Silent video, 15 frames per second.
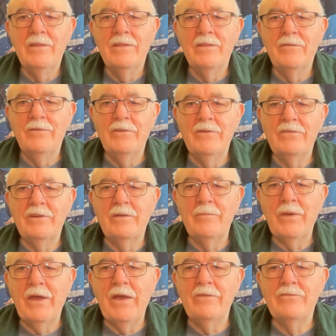The visiting
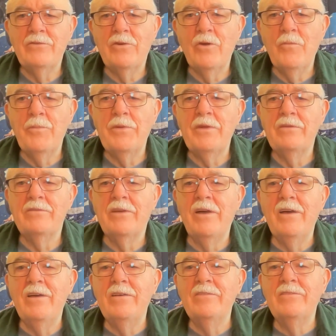pastor opened his
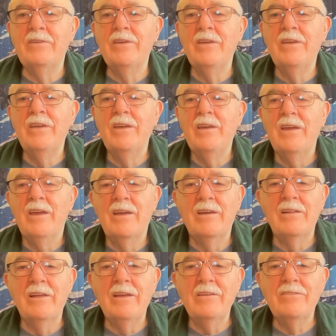eyes and
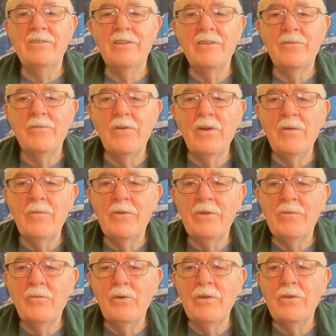glanced at the farmer
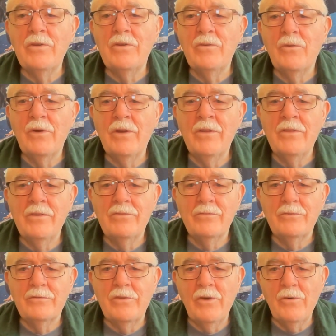and wondered where this
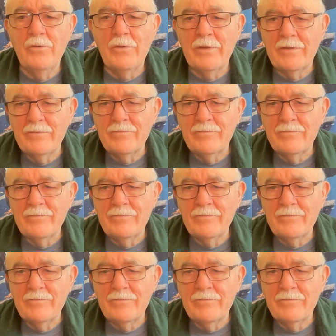was going.